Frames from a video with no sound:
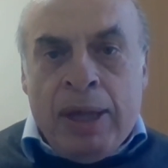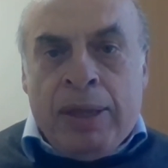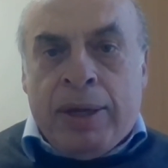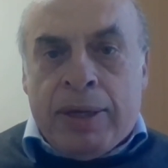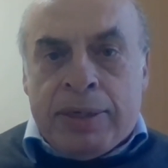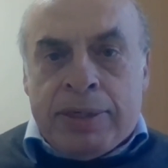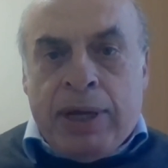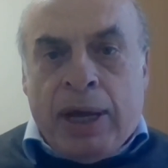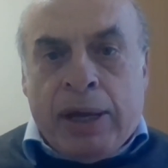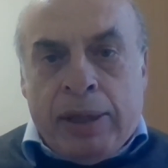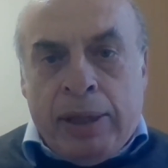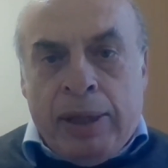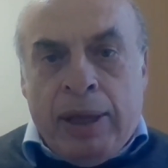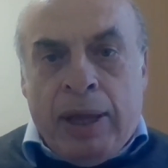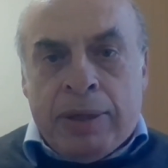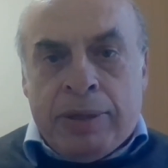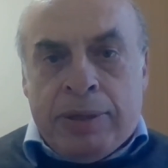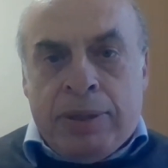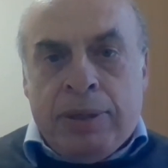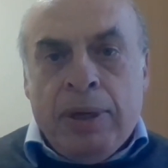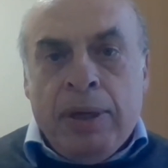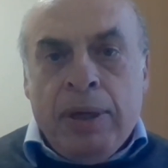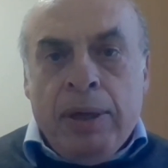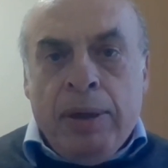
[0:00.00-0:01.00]
And exactly
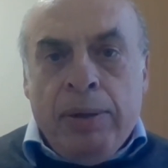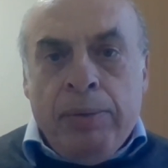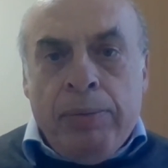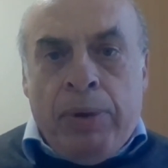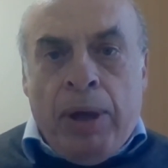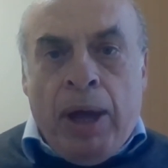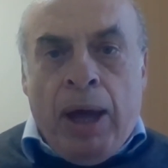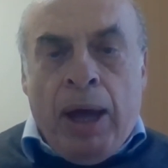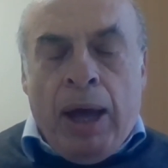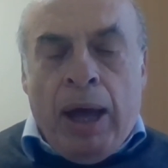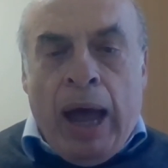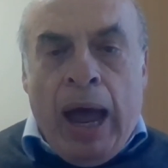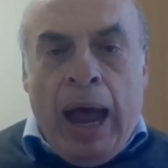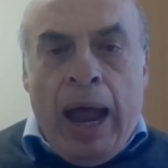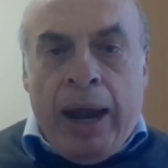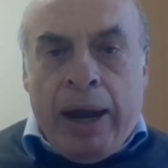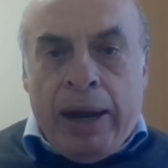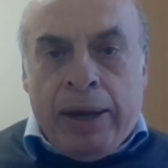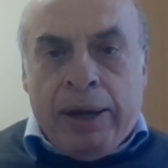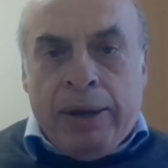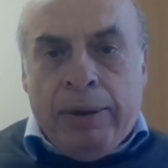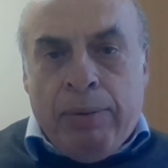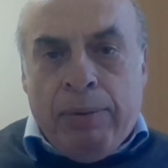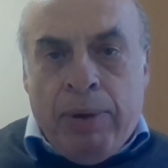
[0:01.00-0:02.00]
as we are
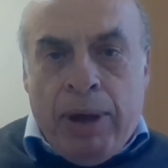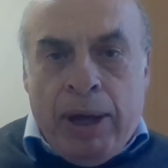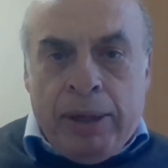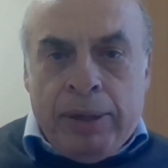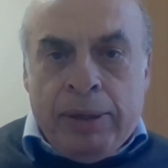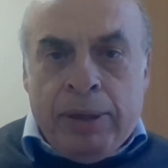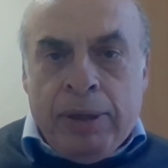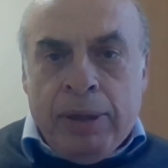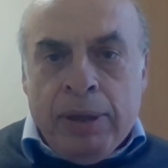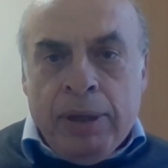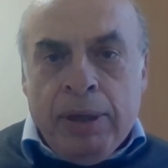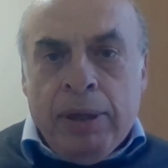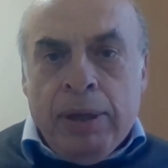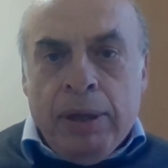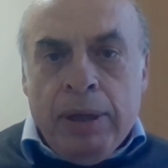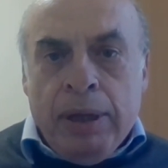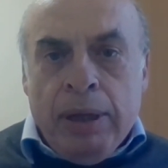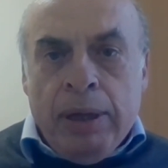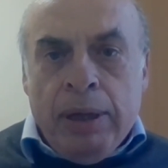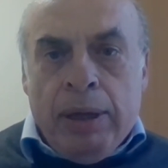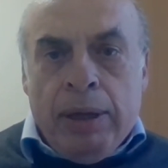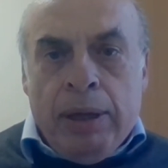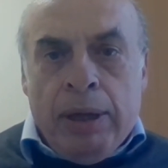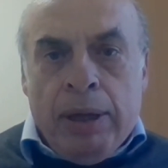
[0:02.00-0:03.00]
angry when
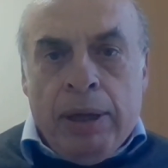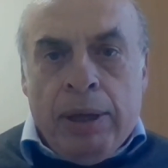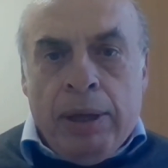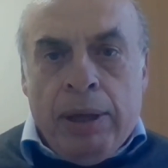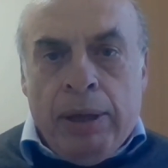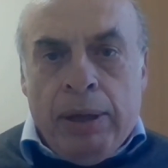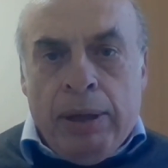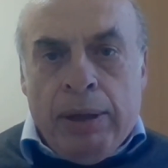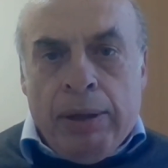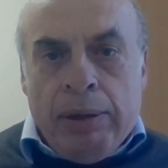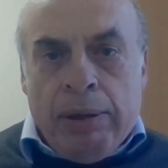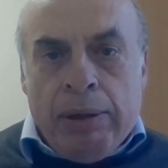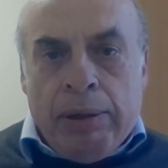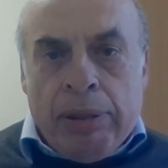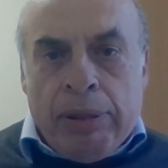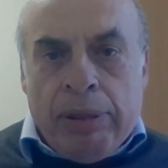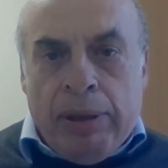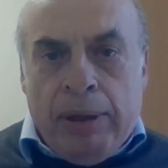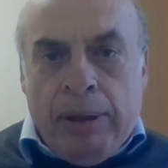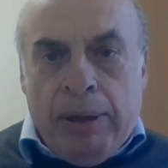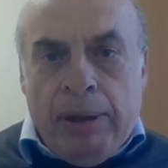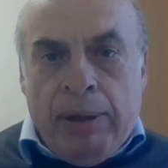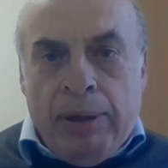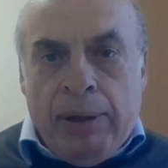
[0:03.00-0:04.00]

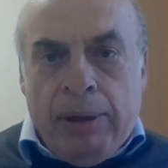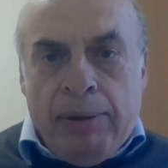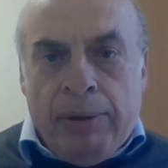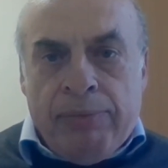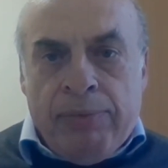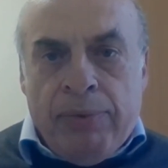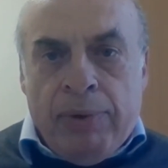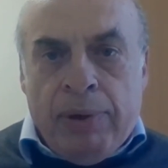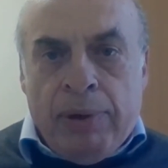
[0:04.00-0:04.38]
the